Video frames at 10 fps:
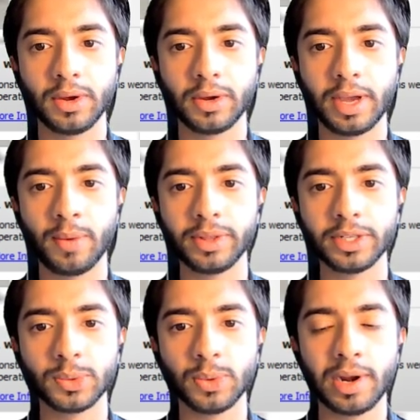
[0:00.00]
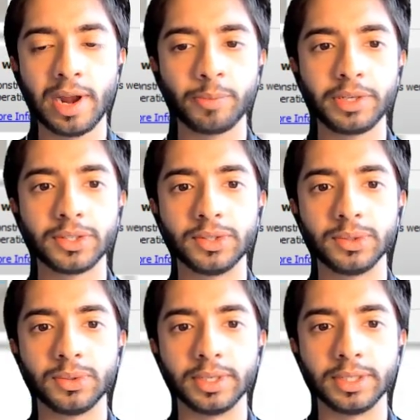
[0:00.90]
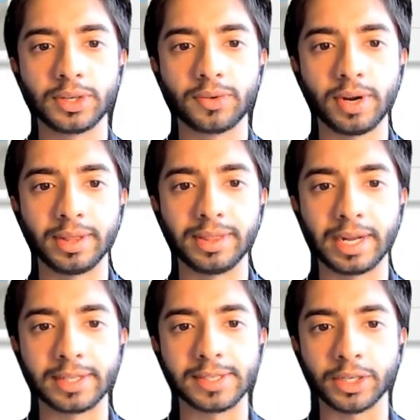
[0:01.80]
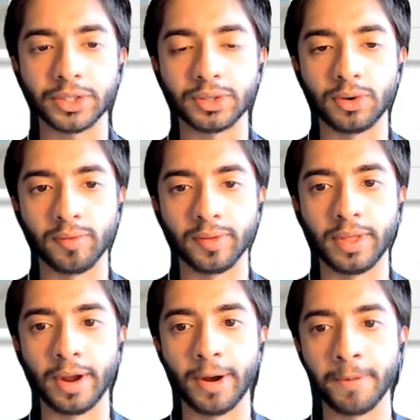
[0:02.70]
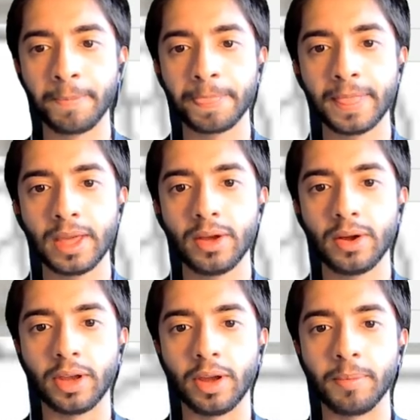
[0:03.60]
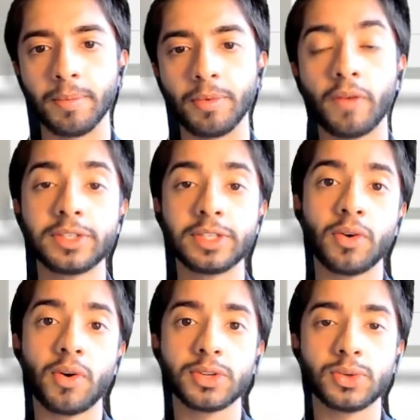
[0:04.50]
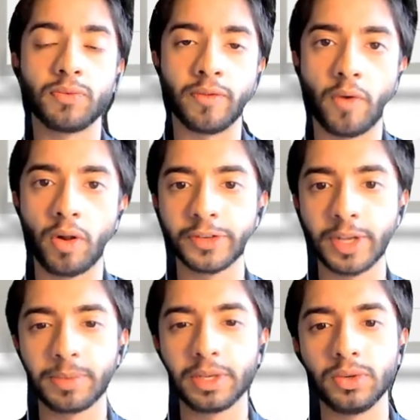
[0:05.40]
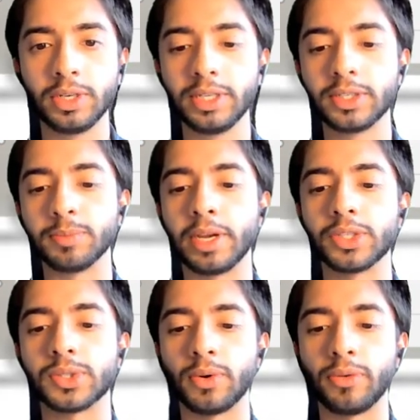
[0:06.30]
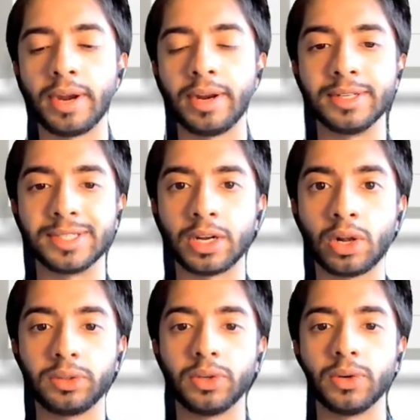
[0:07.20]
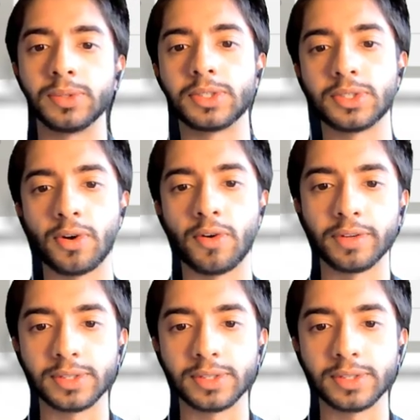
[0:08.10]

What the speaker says: Okay, and what this will allow me to do is create that section over there. Okay, well, obviously in order to revolve something, you need to make sure that it's a closed surface.